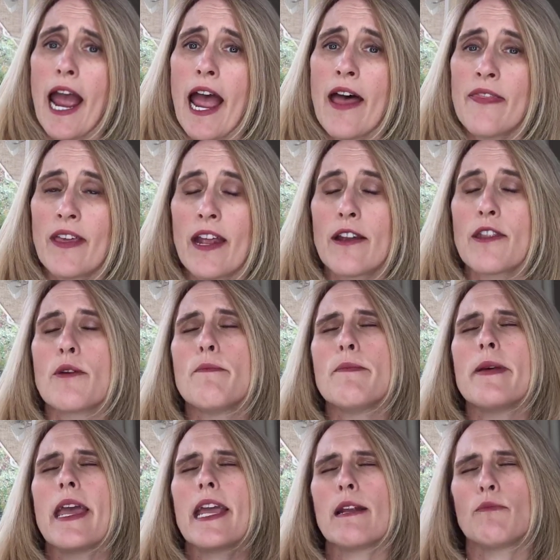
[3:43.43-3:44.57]
And then the
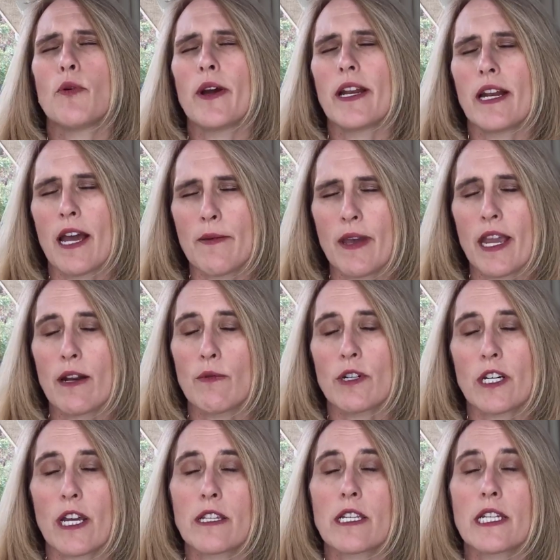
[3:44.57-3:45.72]
main point I made,
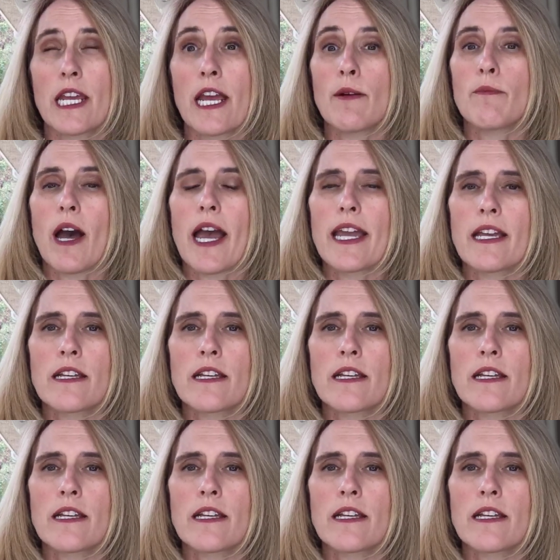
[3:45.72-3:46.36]
which I stand by,